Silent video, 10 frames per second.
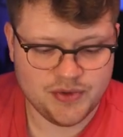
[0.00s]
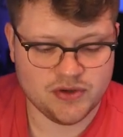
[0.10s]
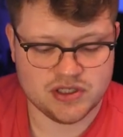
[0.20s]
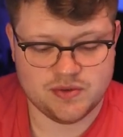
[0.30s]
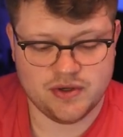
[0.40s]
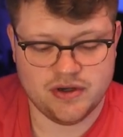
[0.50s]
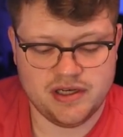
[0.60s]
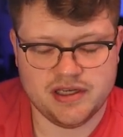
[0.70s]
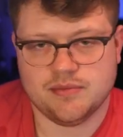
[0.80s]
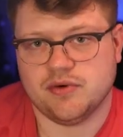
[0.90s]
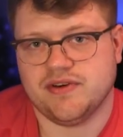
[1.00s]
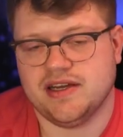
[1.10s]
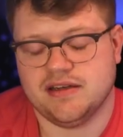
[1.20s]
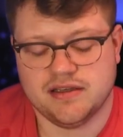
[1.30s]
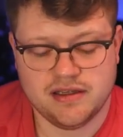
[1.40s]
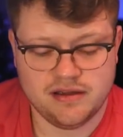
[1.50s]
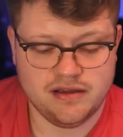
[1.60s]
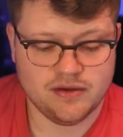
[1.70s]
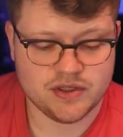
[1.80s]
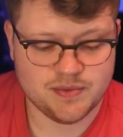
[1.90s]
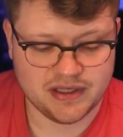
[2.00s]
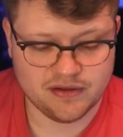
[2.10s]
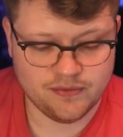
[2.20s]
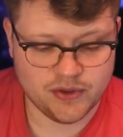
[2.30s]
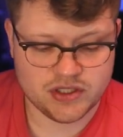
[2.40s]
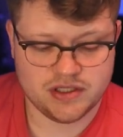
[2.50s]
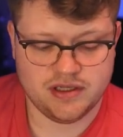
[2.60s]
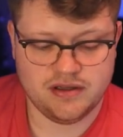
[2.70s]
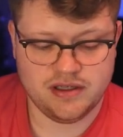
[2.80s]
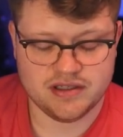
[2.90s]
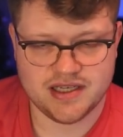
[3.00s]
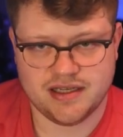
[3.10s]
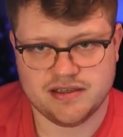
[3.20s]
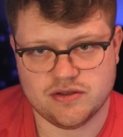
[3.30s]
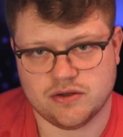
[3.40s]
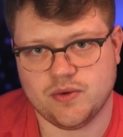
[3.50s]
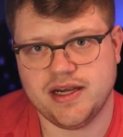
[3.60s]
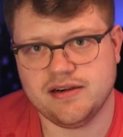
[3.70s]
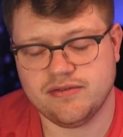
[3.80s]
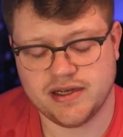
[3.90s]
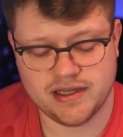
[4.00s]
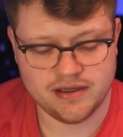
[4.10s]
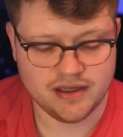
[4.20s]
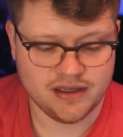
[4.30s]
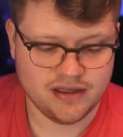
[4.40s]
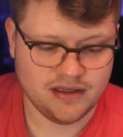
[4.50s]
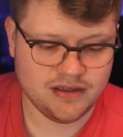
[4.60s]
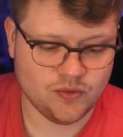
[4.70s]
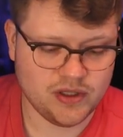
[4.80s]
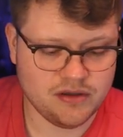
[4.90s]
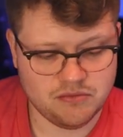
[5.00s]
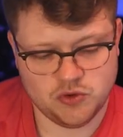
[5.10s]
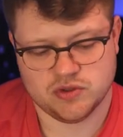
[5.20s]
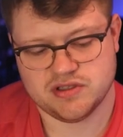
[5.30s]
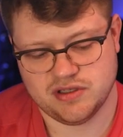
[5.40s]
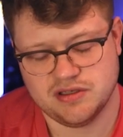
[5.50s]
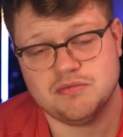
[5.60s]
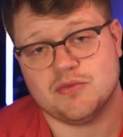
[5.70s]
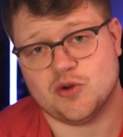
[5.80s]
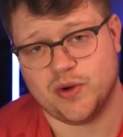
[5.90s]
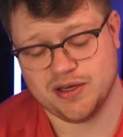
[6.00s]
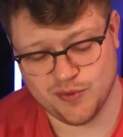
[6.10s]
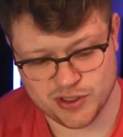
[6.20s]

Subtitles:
because we earlier provided the respective version in the settings.gradle file, it will use the correct